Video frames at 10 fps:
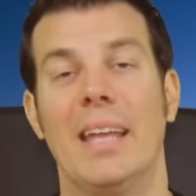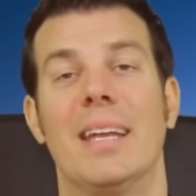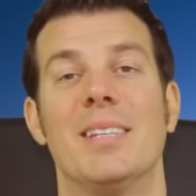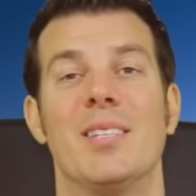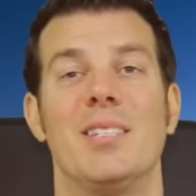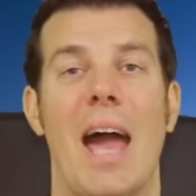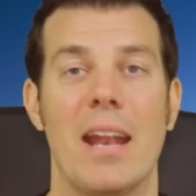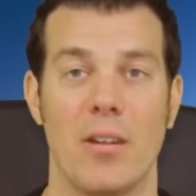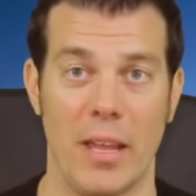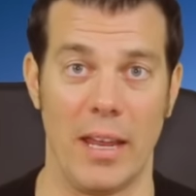And then
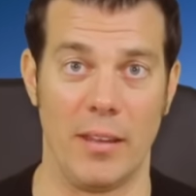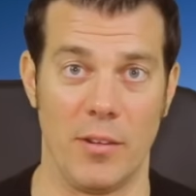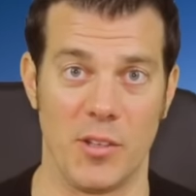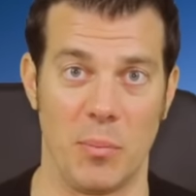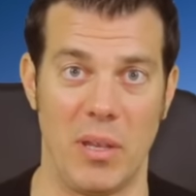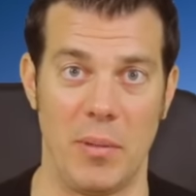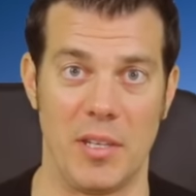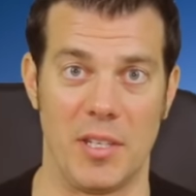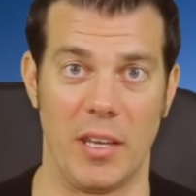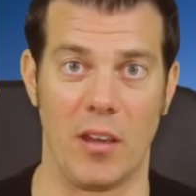Saturday, there's a
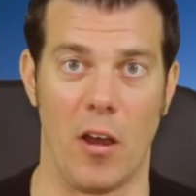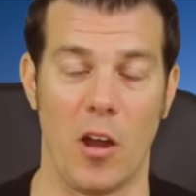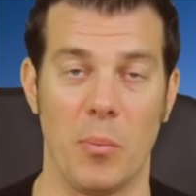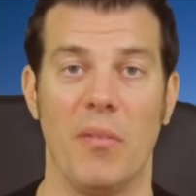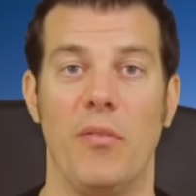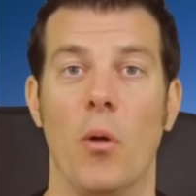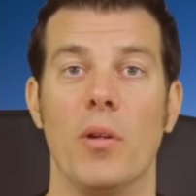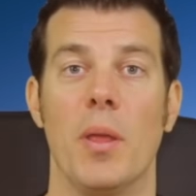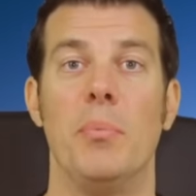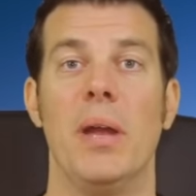PBC card
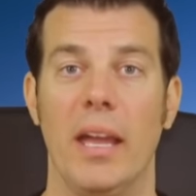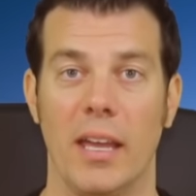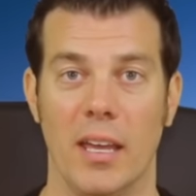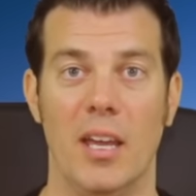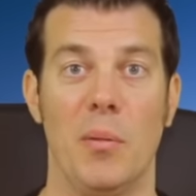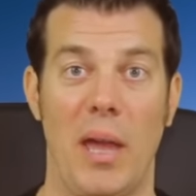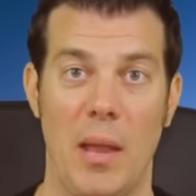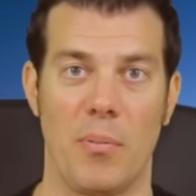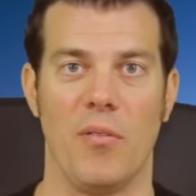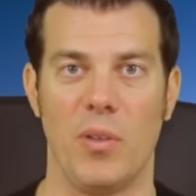before the big
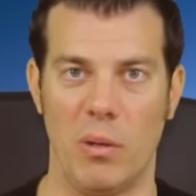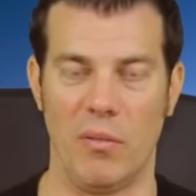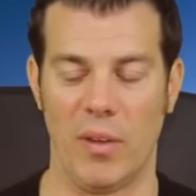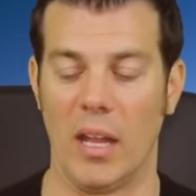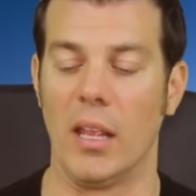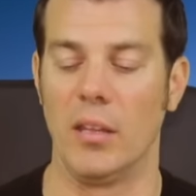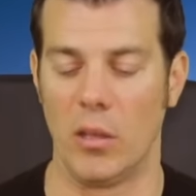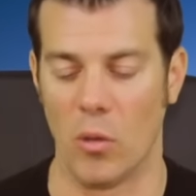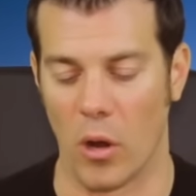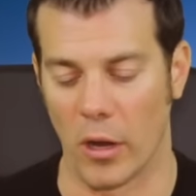pay-per-view event in
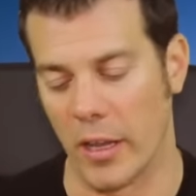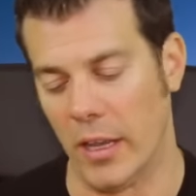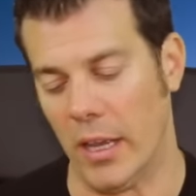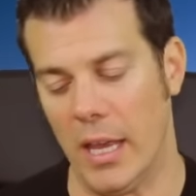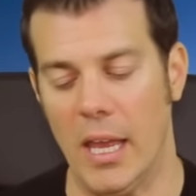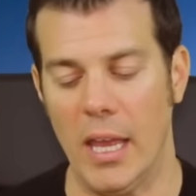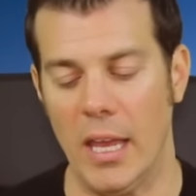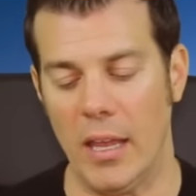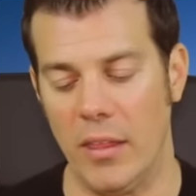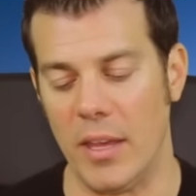New York.
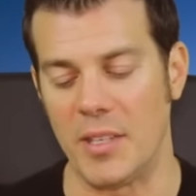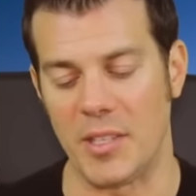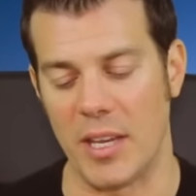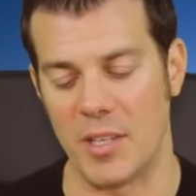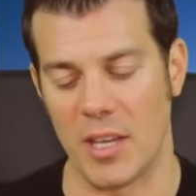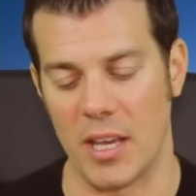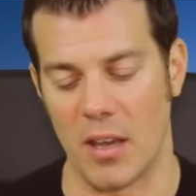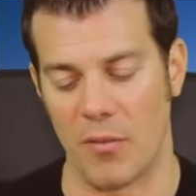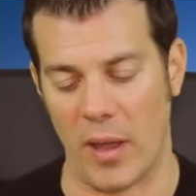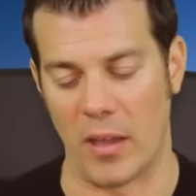This is
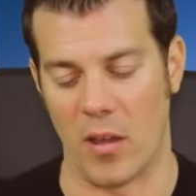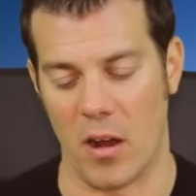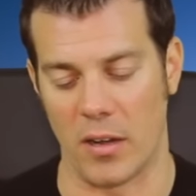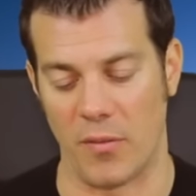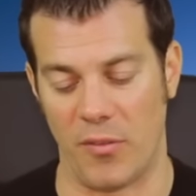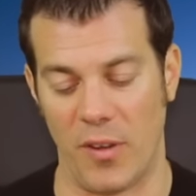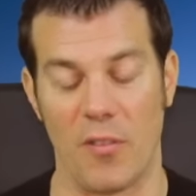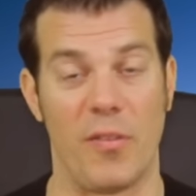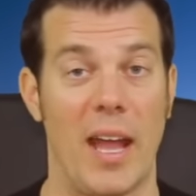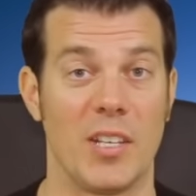a fight card in
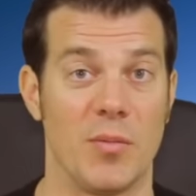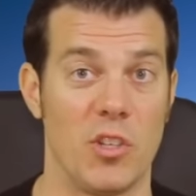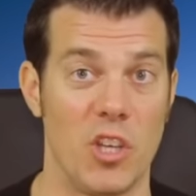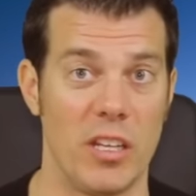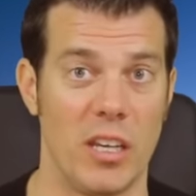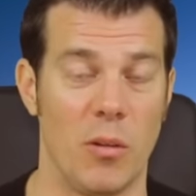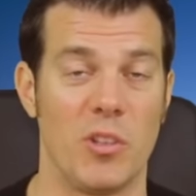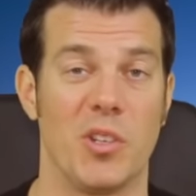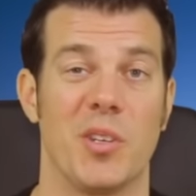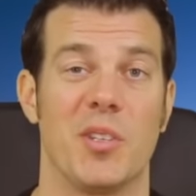Fairfax, Virginia,
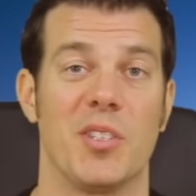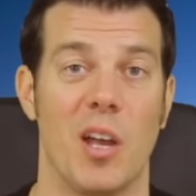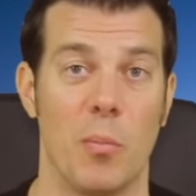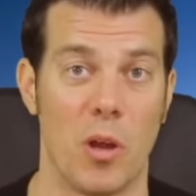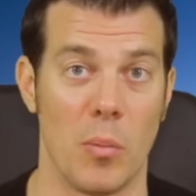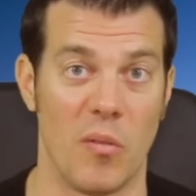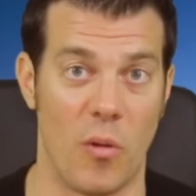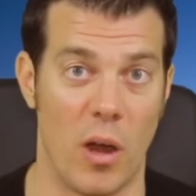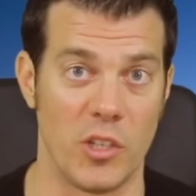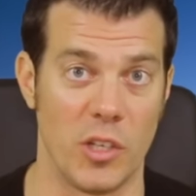which is a suburb of
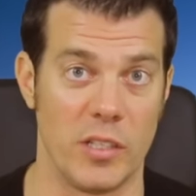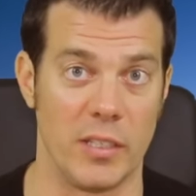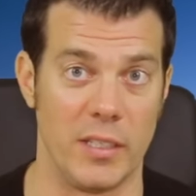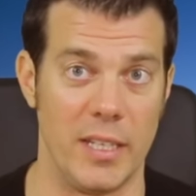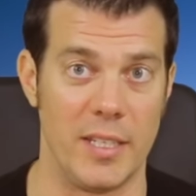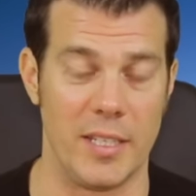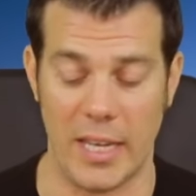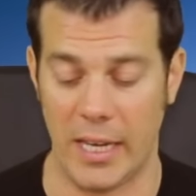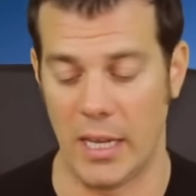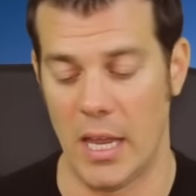Washington,
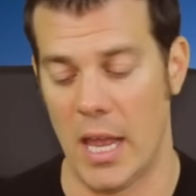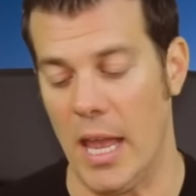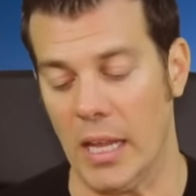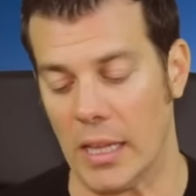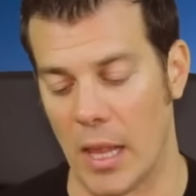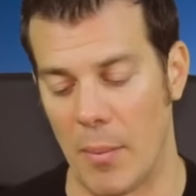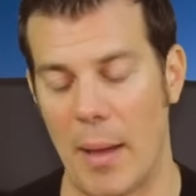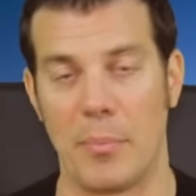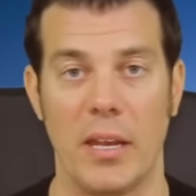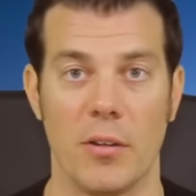D.C.
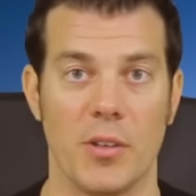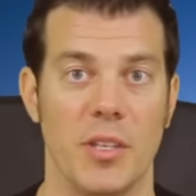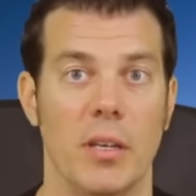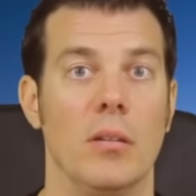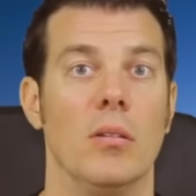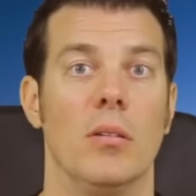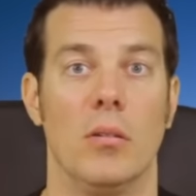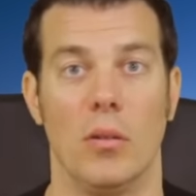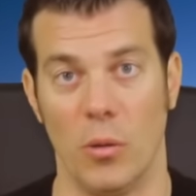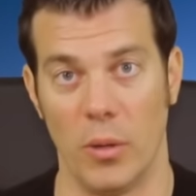Lamont Peterson,
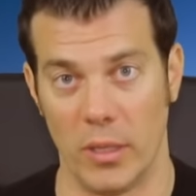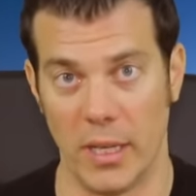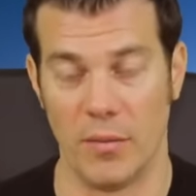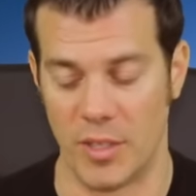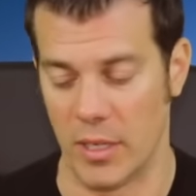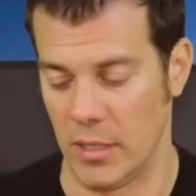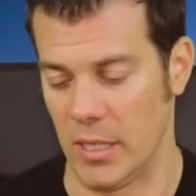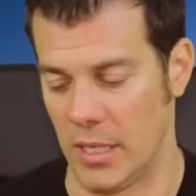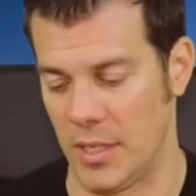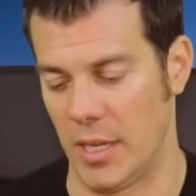who lives in
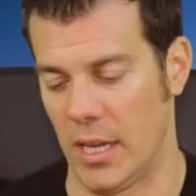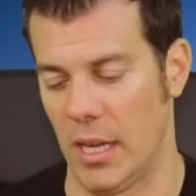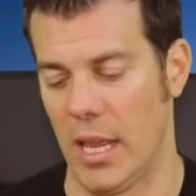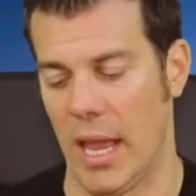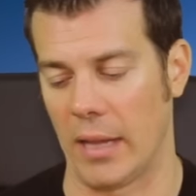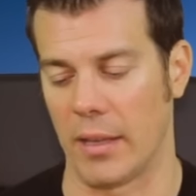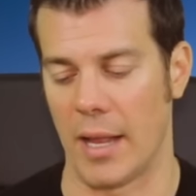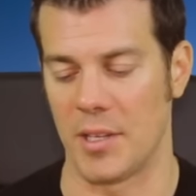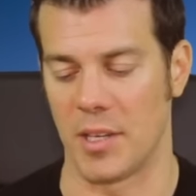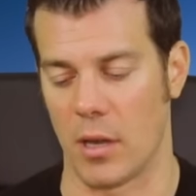DC,
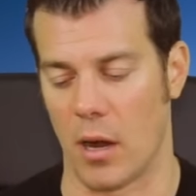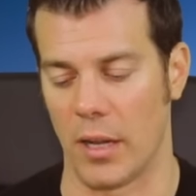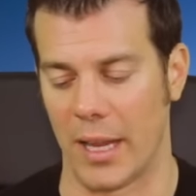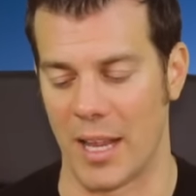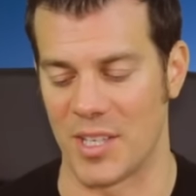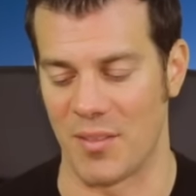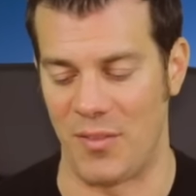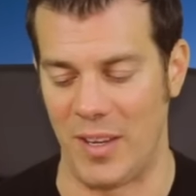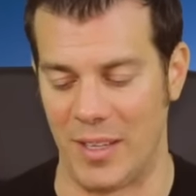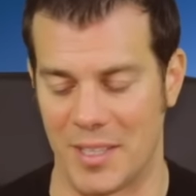headlines the card against
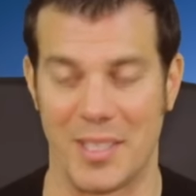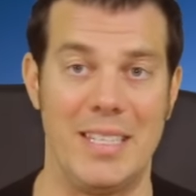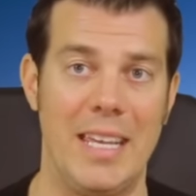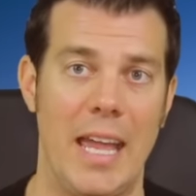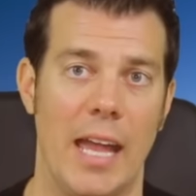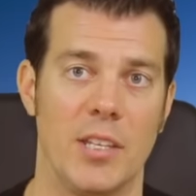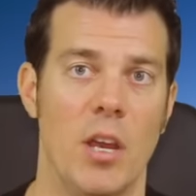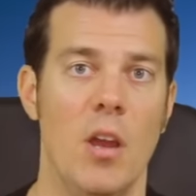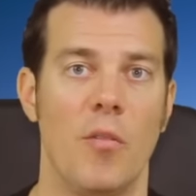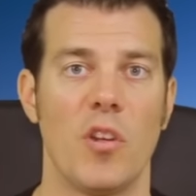Felix
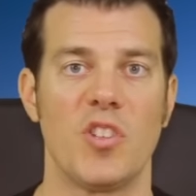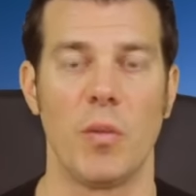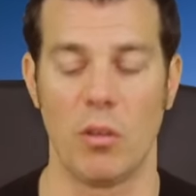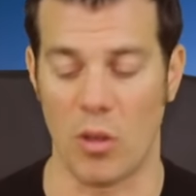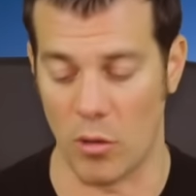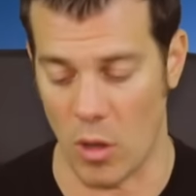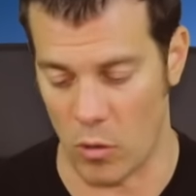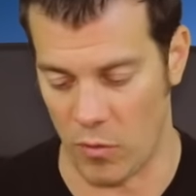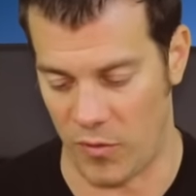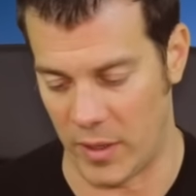Diaz. For those of you who don't
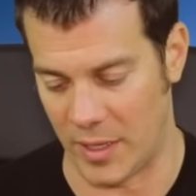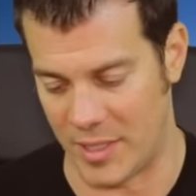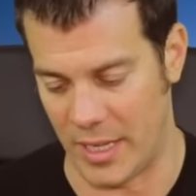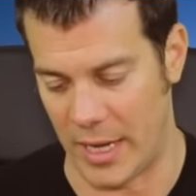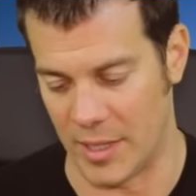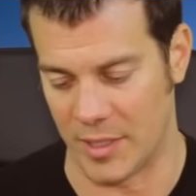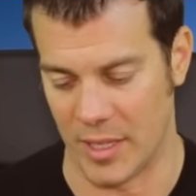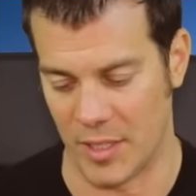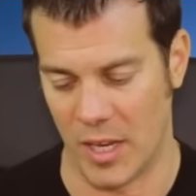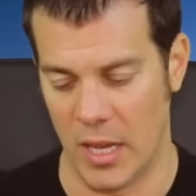know who Felix Diaz
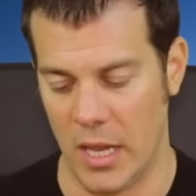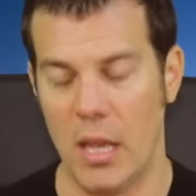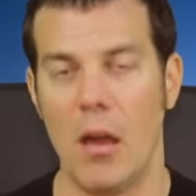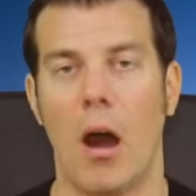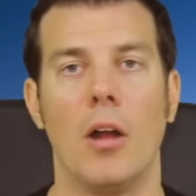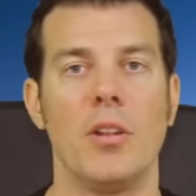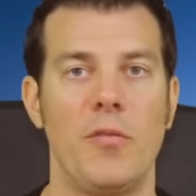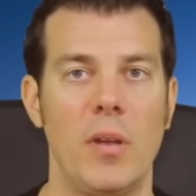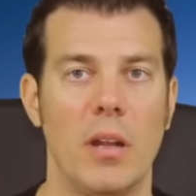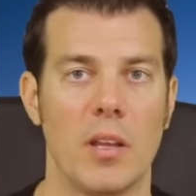is,
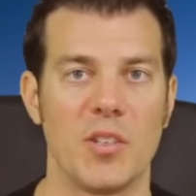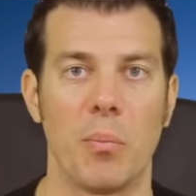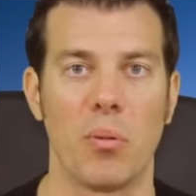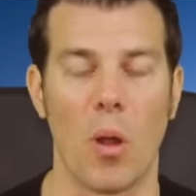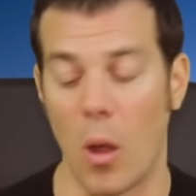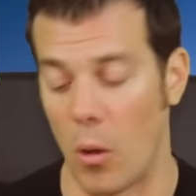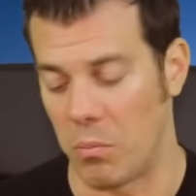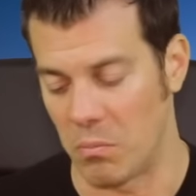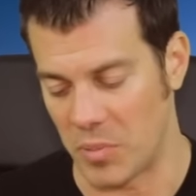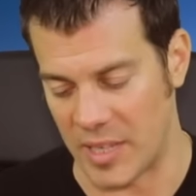undefeated as a
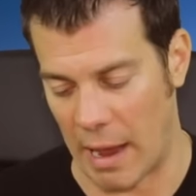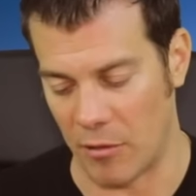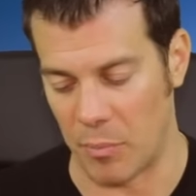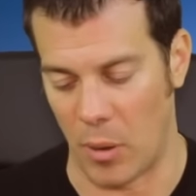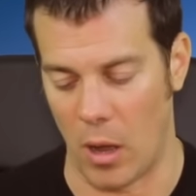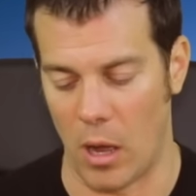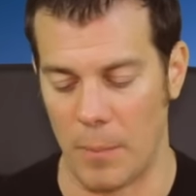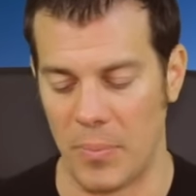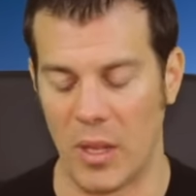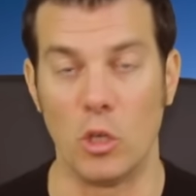pro,
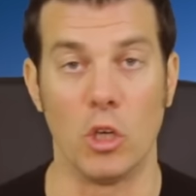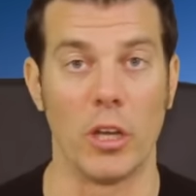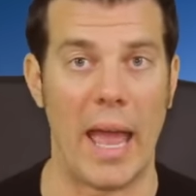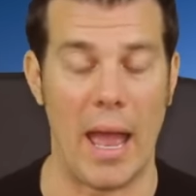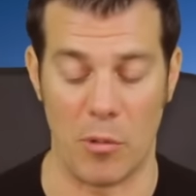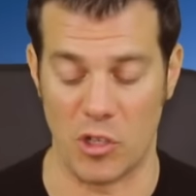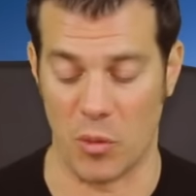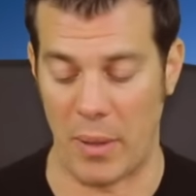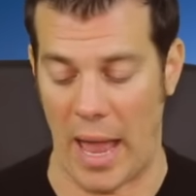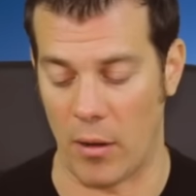southpaw, good
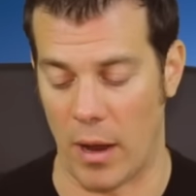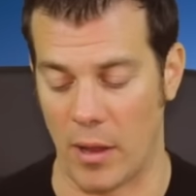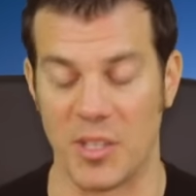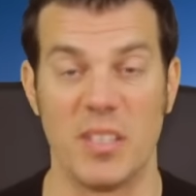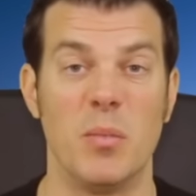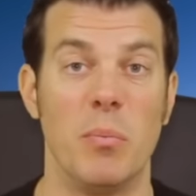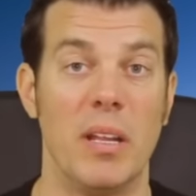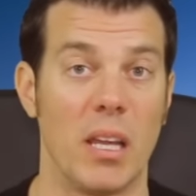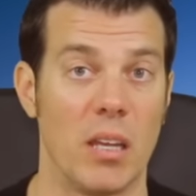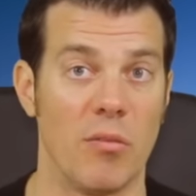amateur background as a
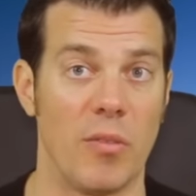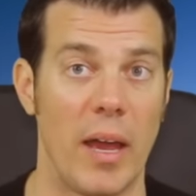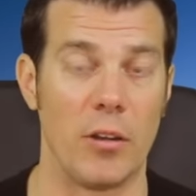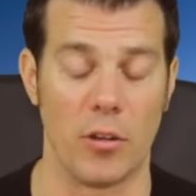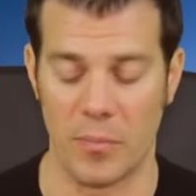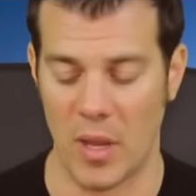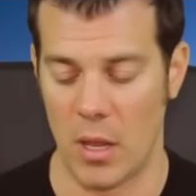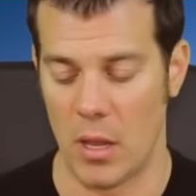Dominican fighter.